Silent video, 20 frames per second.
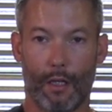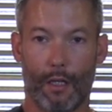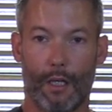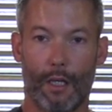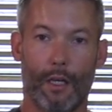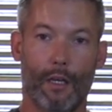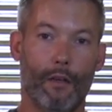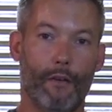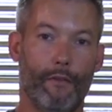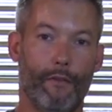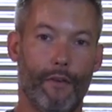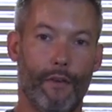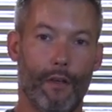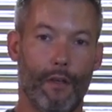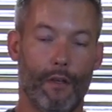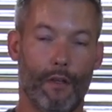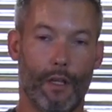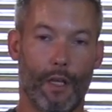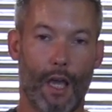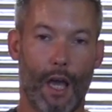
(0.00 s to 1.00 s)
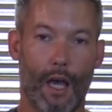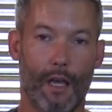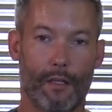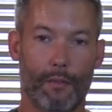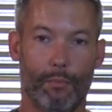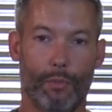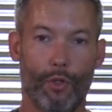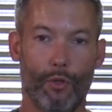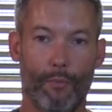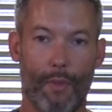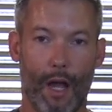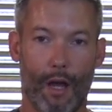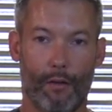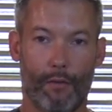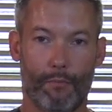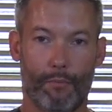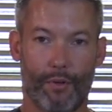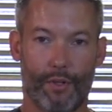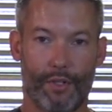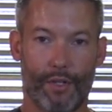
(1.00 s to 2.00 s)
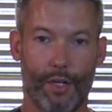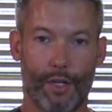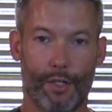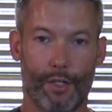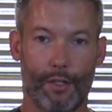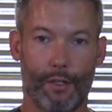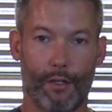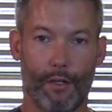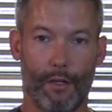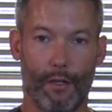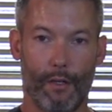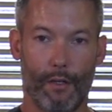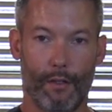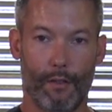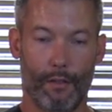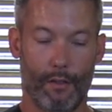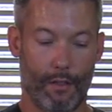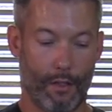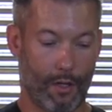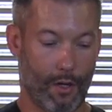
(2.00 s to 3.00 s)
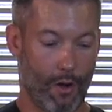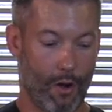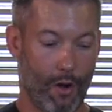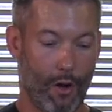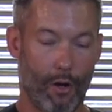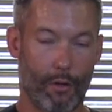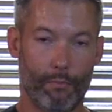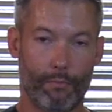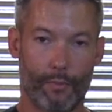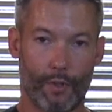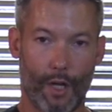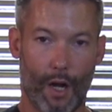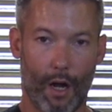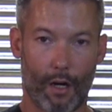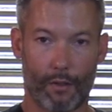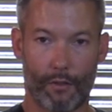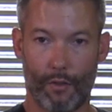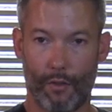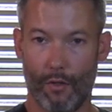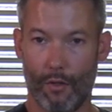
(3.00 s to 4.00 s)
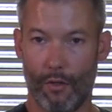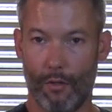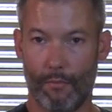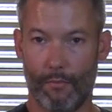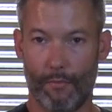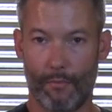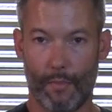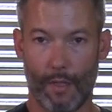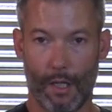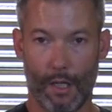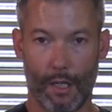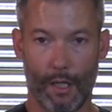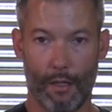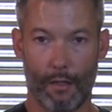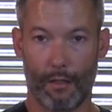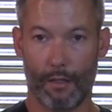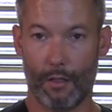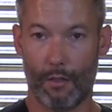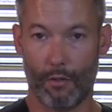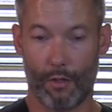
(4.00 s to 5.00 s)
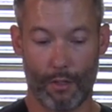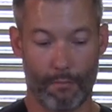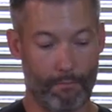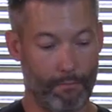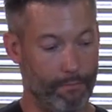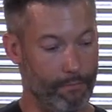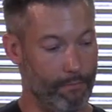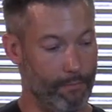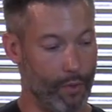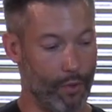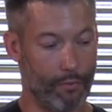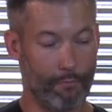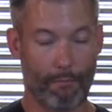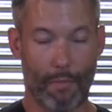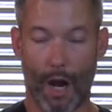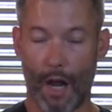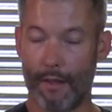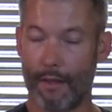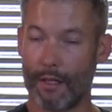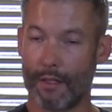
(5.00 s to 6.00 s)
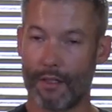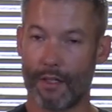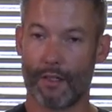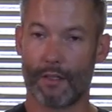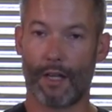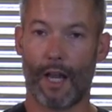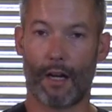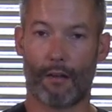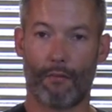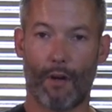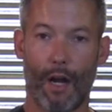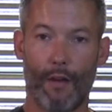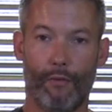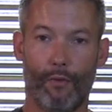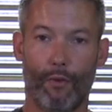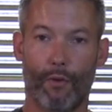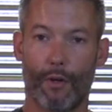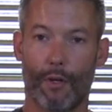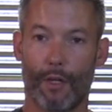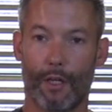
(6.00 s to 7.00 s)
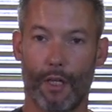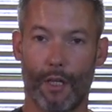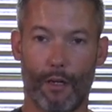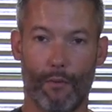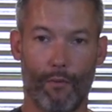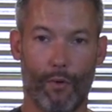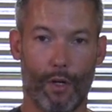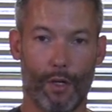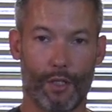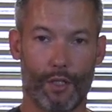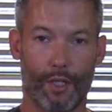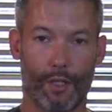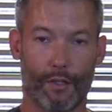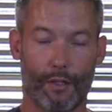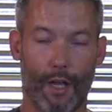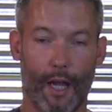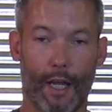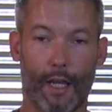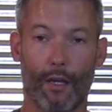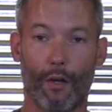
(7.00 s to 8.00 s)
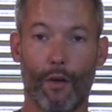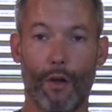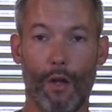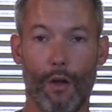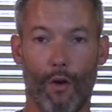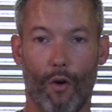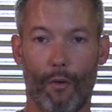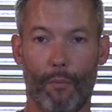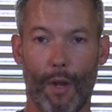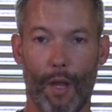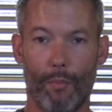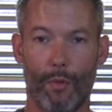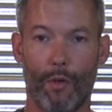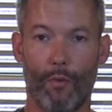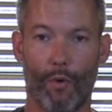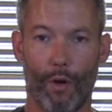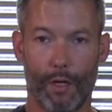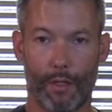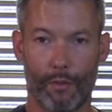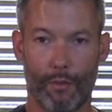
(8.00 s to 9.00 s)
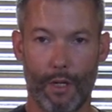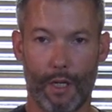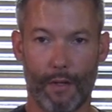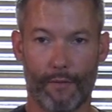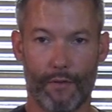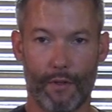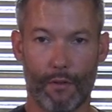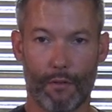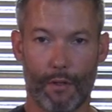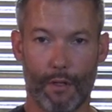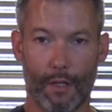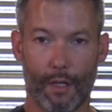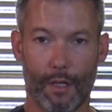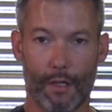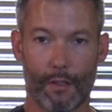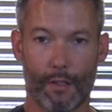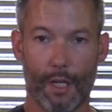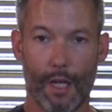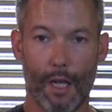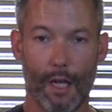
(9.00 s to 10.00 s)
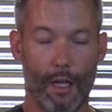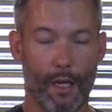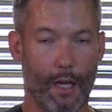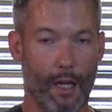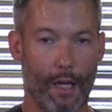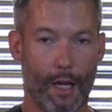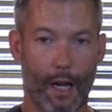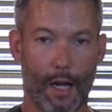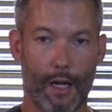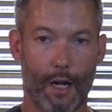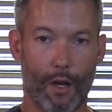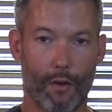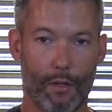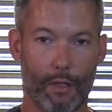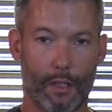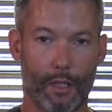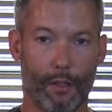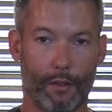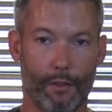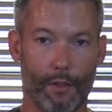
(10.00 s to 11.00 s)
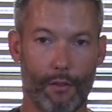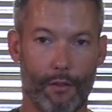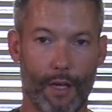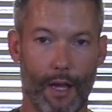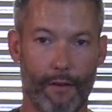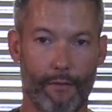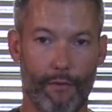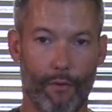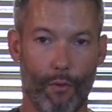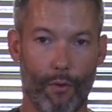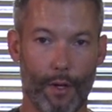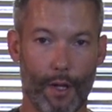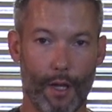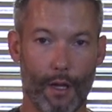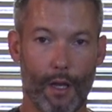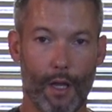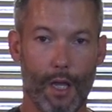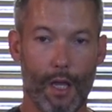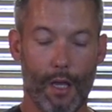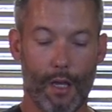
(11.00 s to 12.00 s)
Give the guys at Blue Mountain Precision a call. Talk to them. You can buy this exact rifle, or you get one just like it, or maybe you want to tweak a few things. And I know that they'll do that for you.